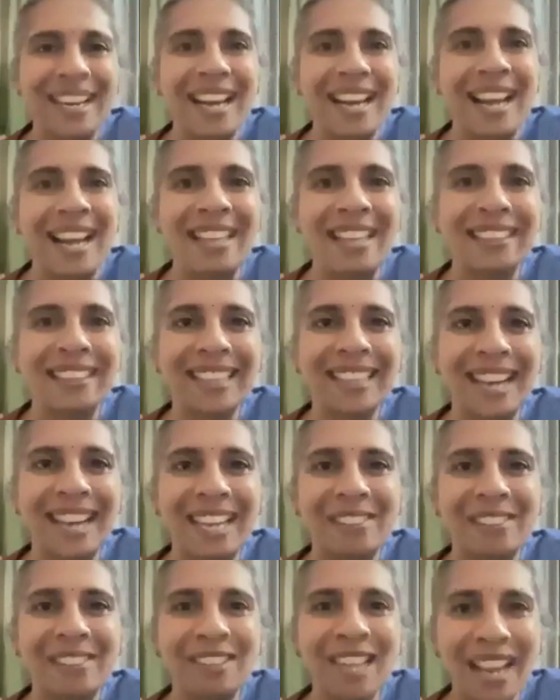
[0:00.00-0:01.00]
And
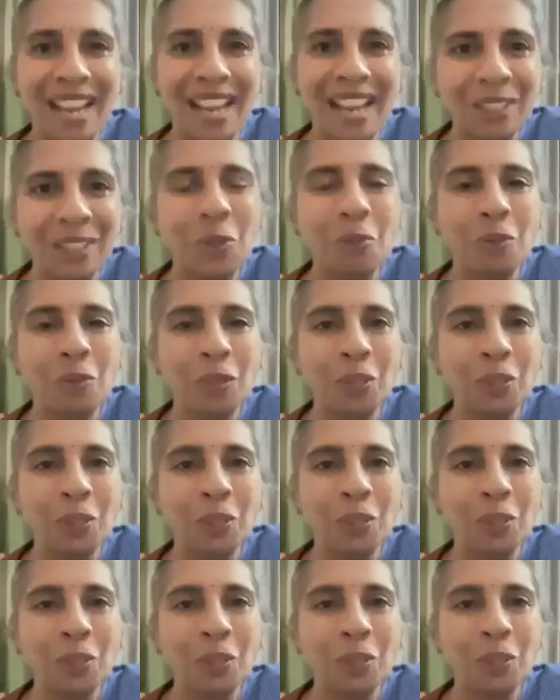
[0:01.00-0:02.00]
I will hand it over
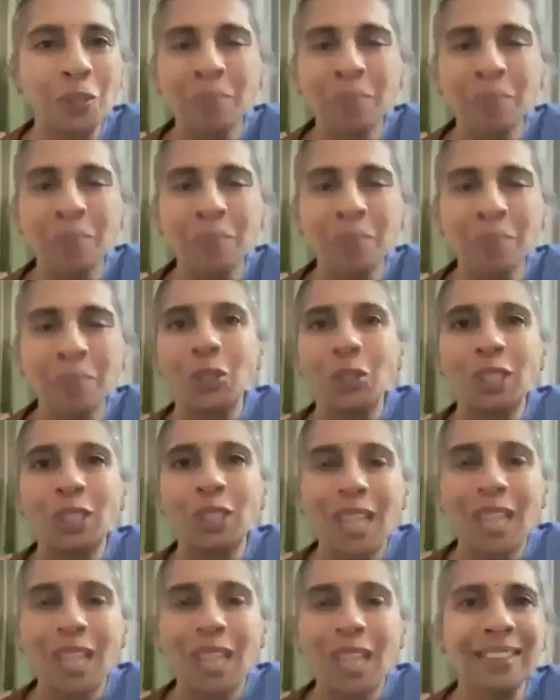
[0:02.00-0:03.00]
to him to
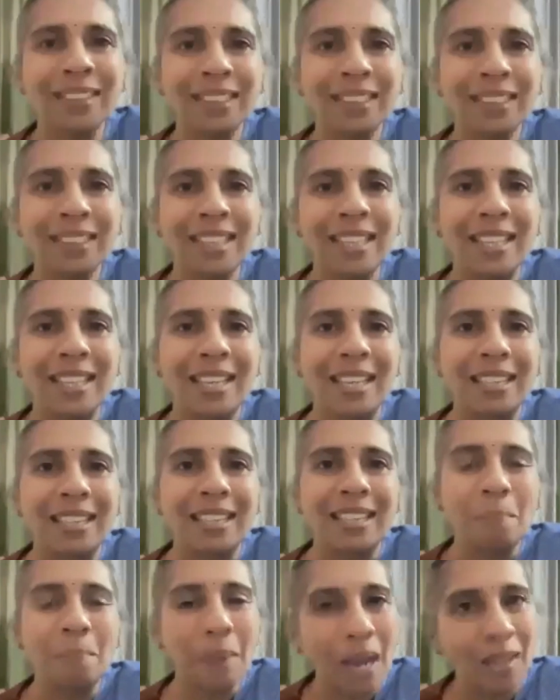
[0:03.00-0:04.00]
tell us
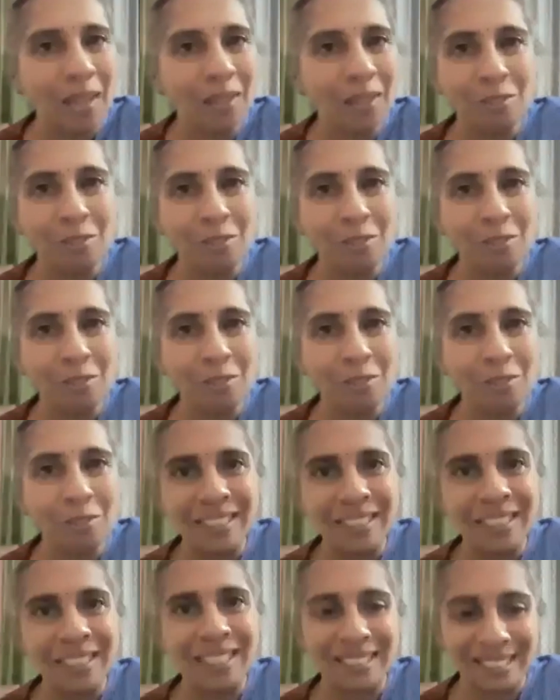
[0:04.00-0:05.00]
the path of a
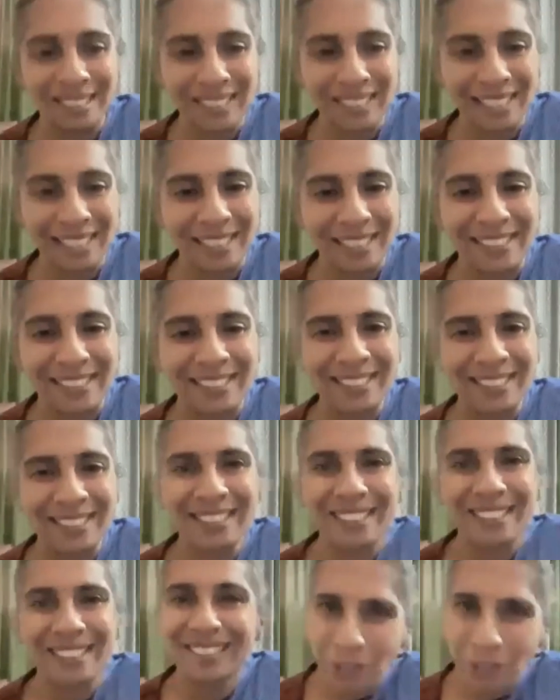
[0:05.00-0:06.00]
Vaidya
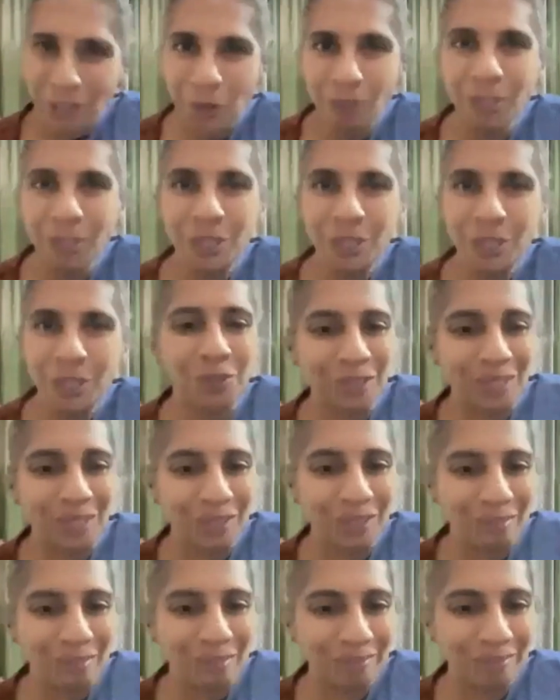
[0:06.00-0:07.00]
scientist. Over to you, sir.